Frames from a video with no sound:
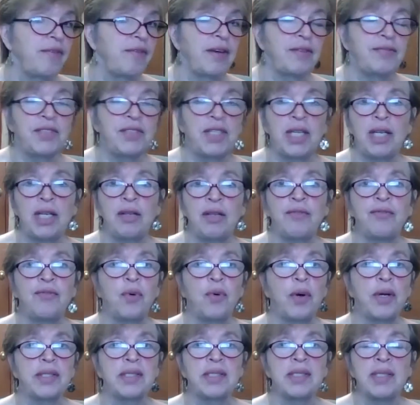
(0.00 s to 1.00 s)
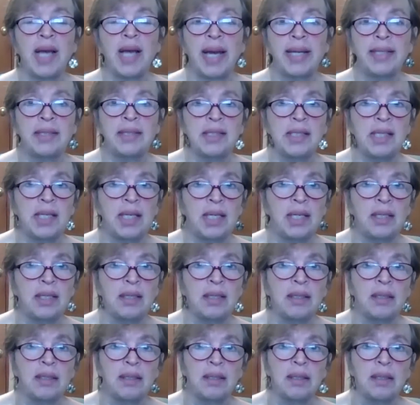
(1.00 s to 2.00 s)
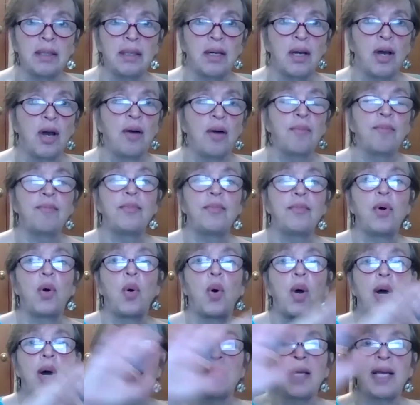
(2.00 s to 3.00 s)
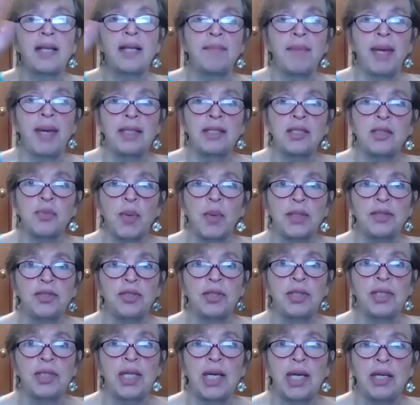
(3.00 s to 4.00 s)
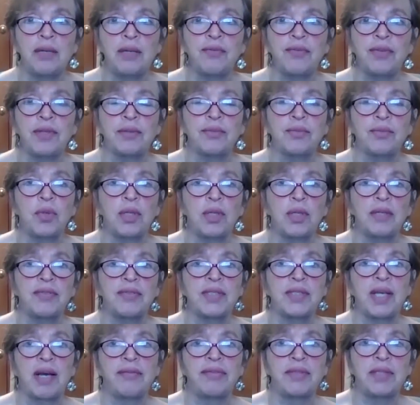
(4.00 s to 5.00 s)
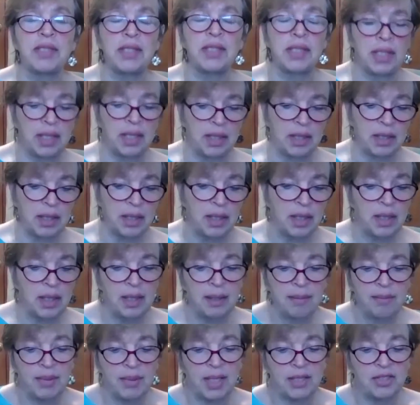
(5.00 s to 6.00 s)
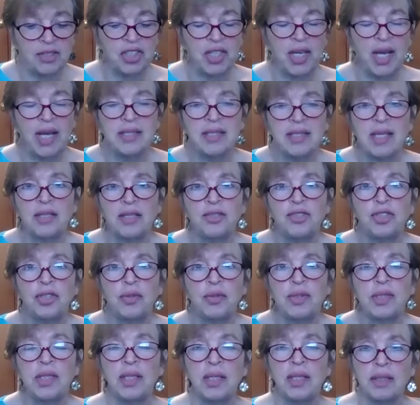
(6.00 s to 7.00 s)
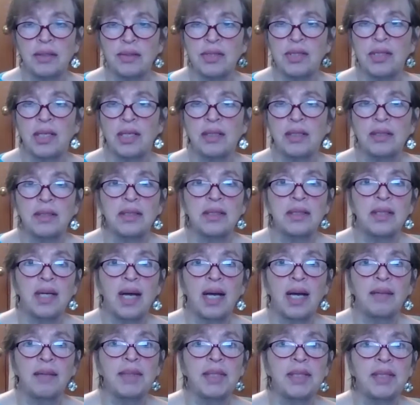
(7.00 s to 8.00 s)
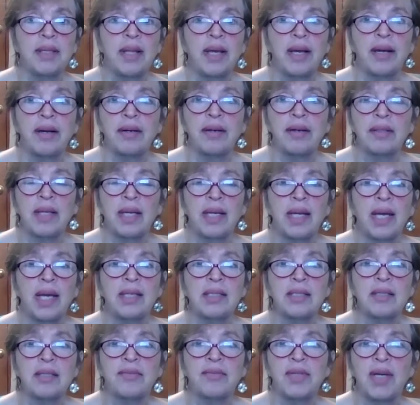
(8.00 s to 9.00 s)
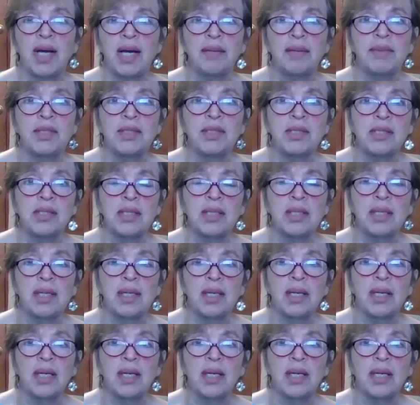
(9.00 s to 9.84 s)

15 and four is 19. More than meets what you need for the rule of 17. Plus she has that juicy little singleton diamond there, that ace of diamonds.